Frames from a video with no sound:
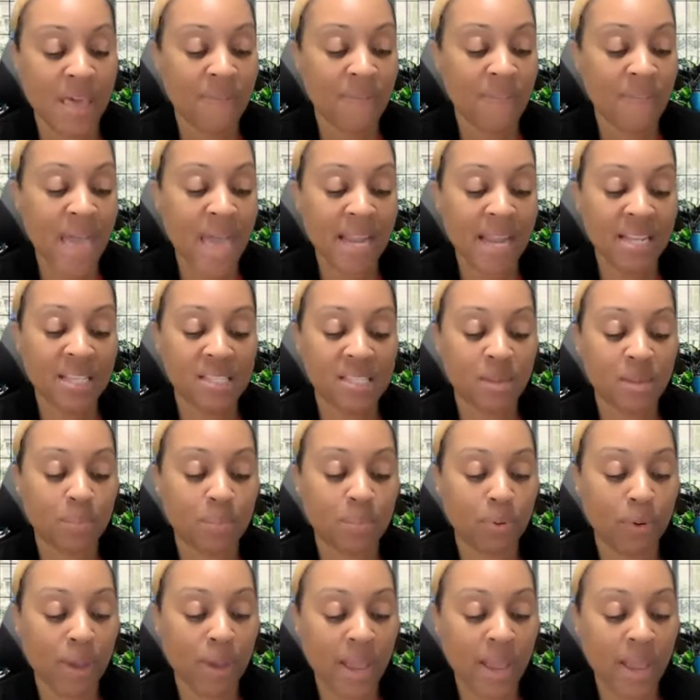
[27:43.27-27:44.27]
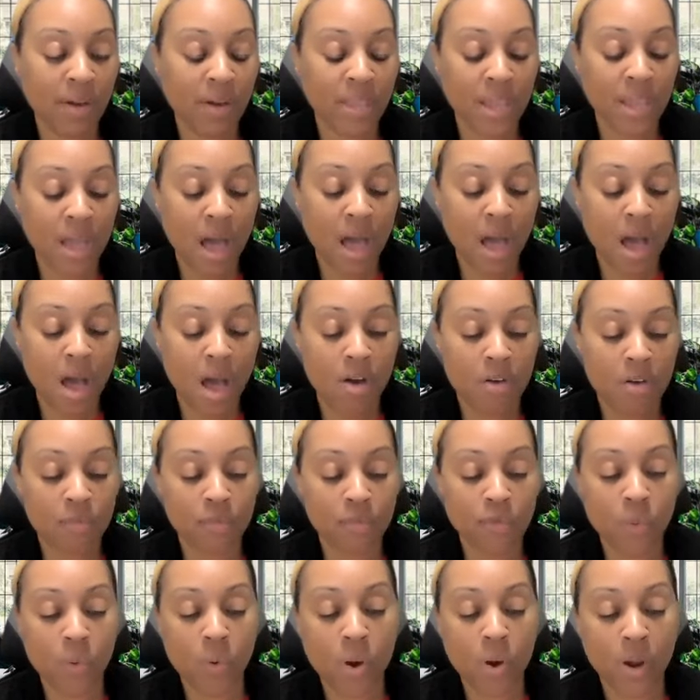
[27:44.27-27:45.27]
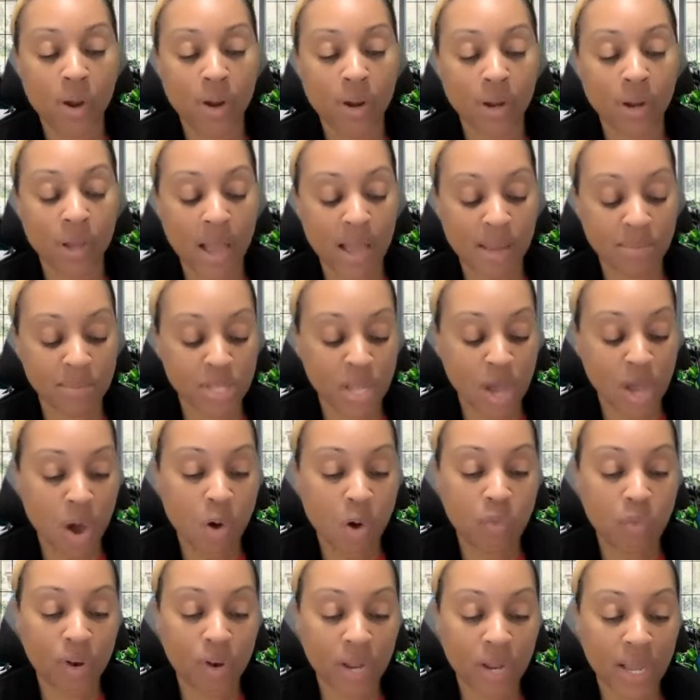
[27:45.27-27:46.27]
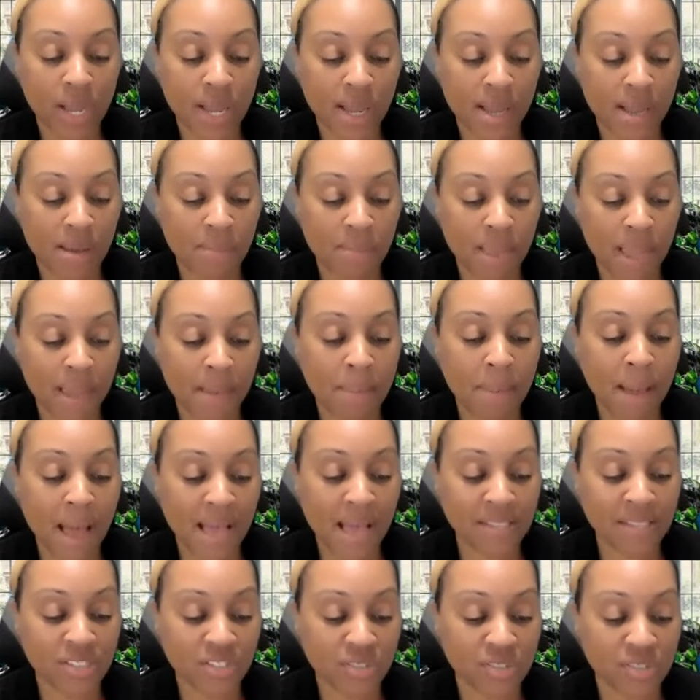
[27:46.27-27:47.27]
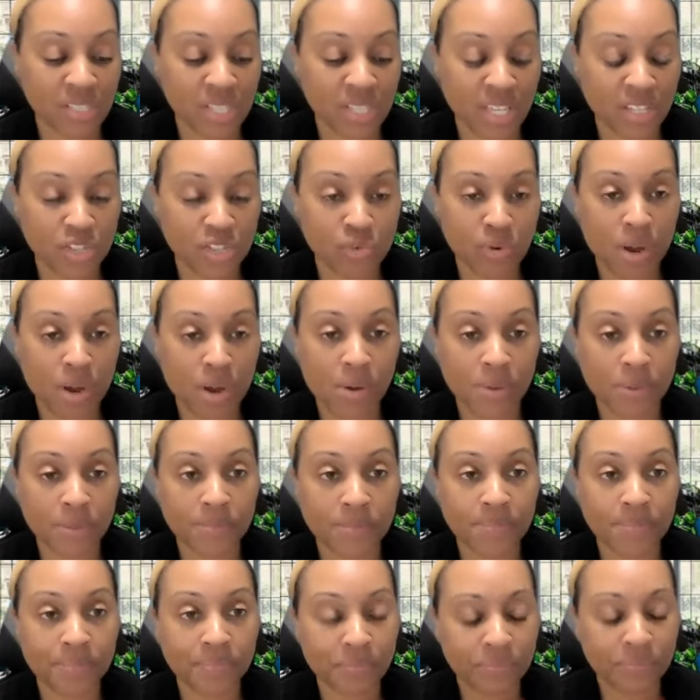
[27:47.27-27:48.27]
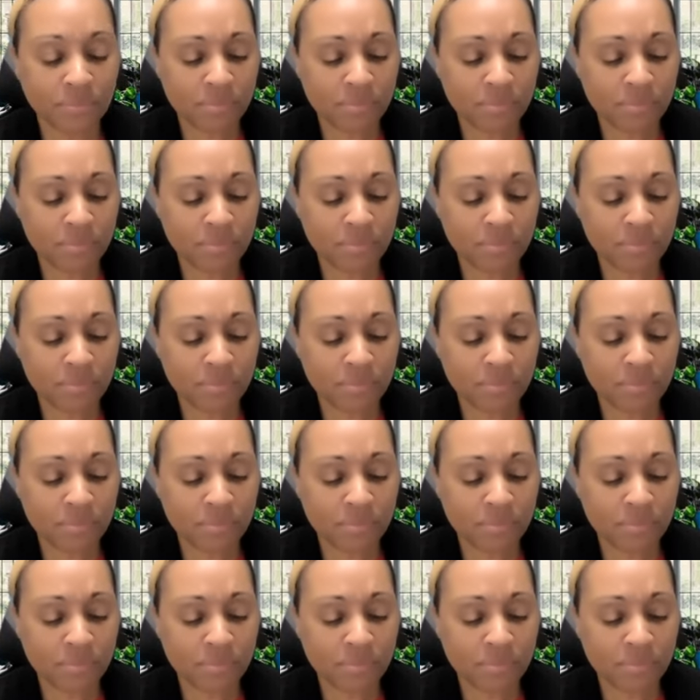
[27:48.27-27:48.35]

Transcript: That is the prayer, y'all, for um, to overcome imposter syndrome.